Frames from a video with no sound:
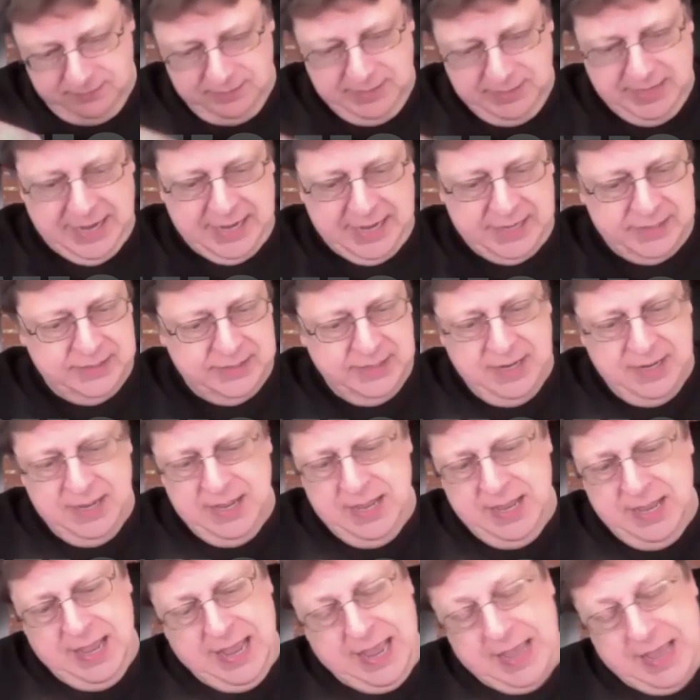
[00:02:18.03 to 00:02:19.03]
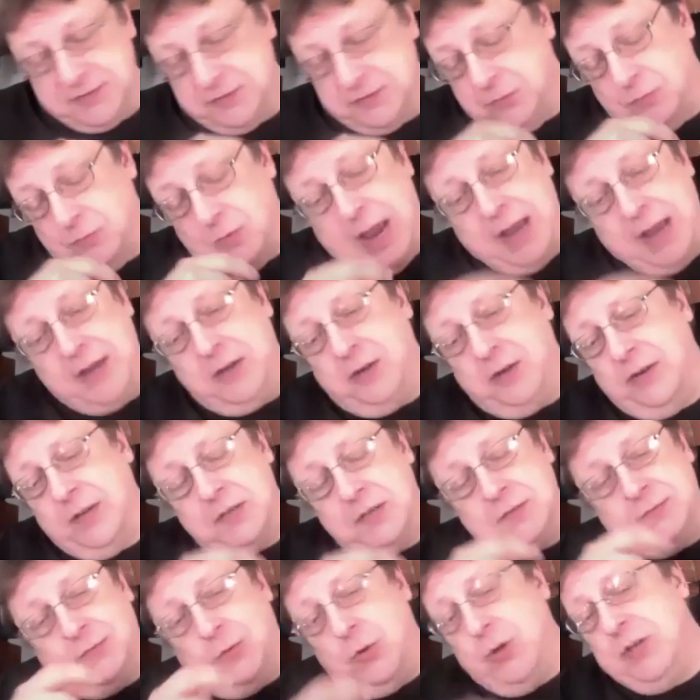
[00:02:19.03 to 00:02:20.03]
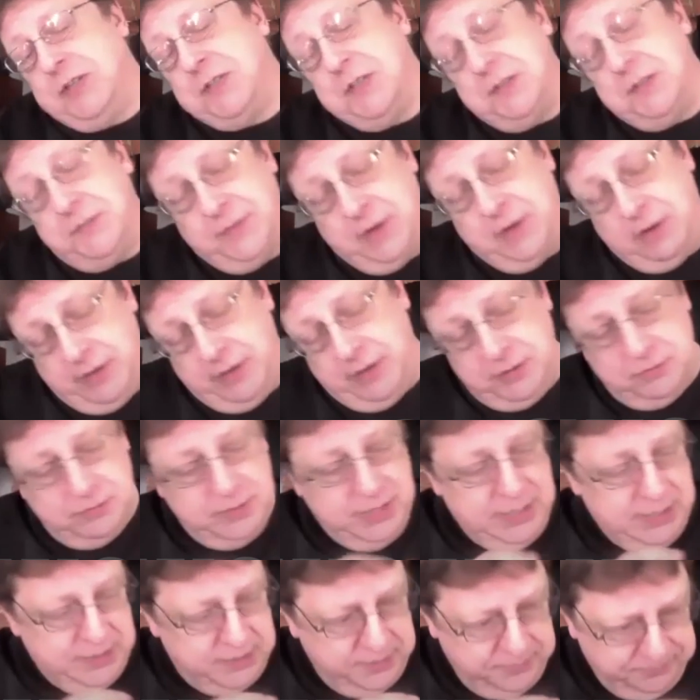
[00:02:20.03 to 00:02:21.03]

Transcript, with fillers: And as a writer, his voice is very unique.